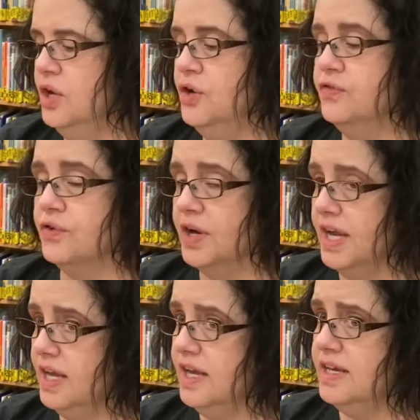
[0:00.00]
For
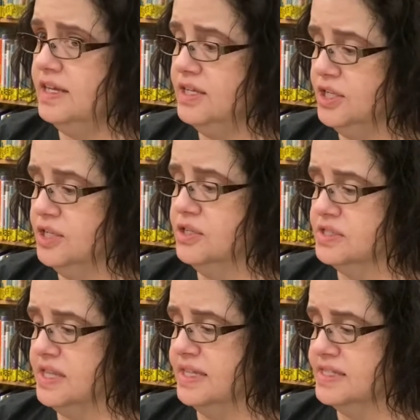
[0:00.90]
80
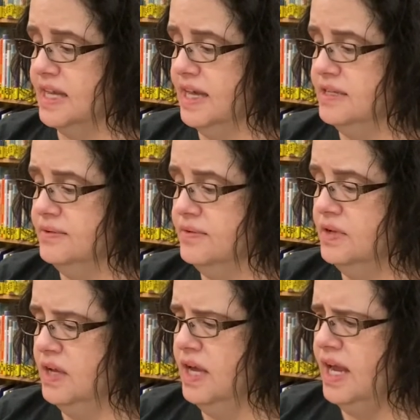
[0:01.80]
years, they said,
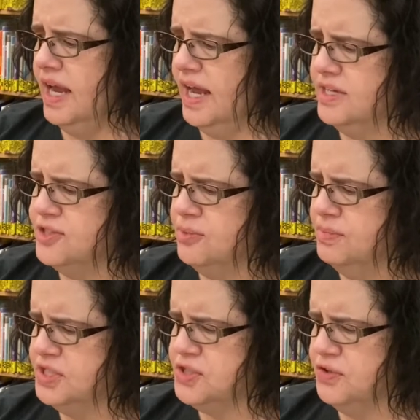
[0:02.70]
and to
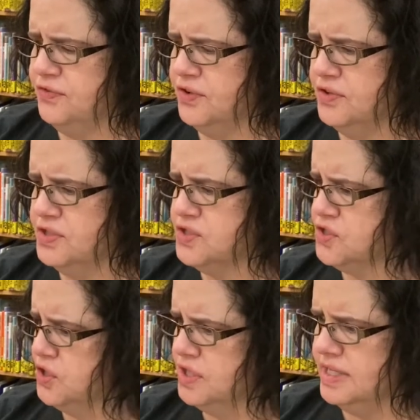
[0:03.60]
Mr. Frith's
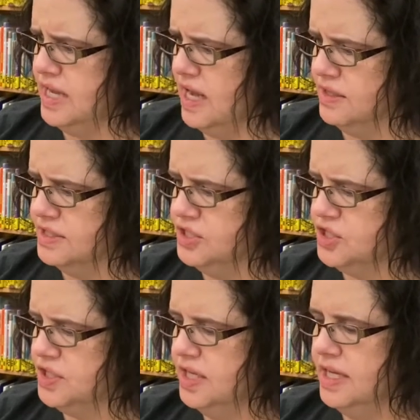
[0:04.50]
certain
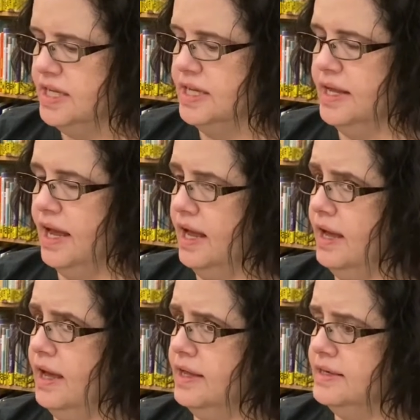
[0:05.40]
knowledge, it
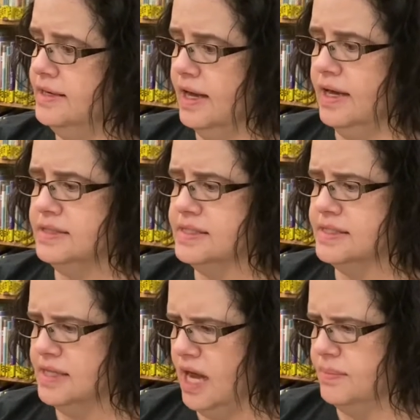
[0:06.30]
had not
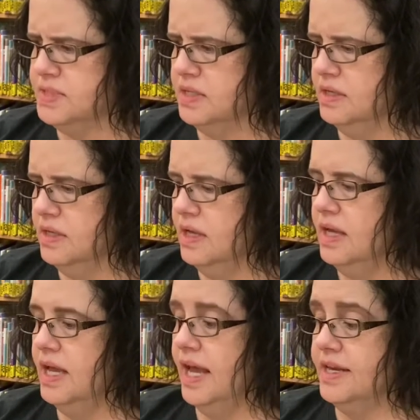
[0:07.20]
stopped.
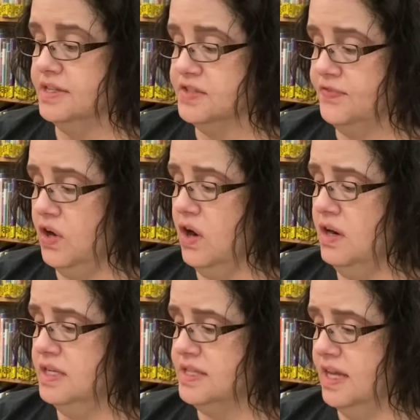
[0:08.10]
And as far
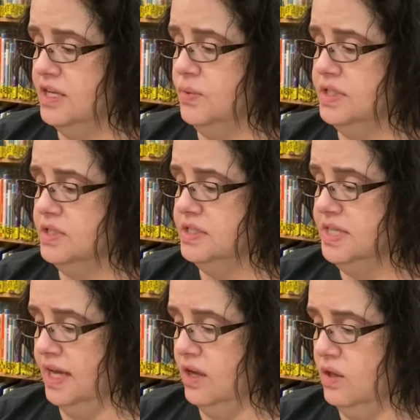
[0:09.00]
as anyone could
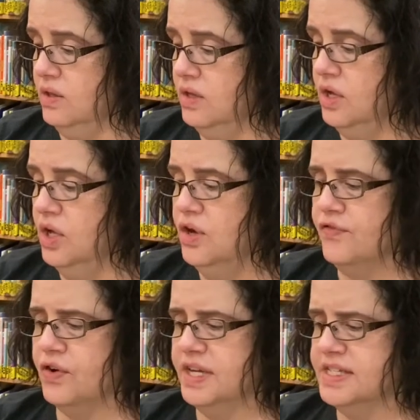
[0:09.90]
tell,
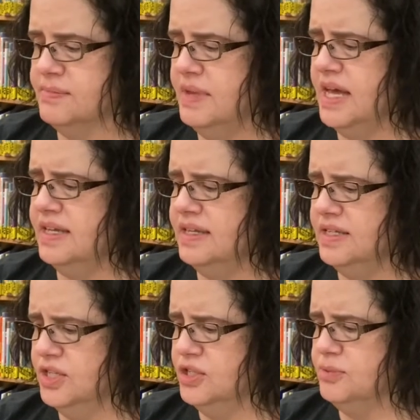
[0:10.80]
for as many
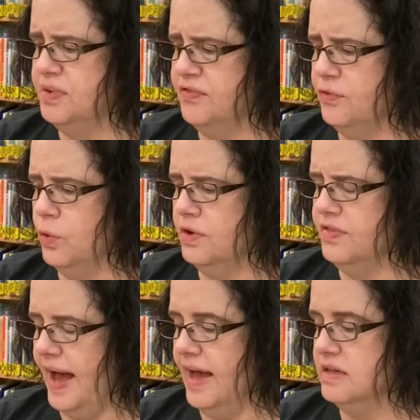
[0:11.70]
years before that.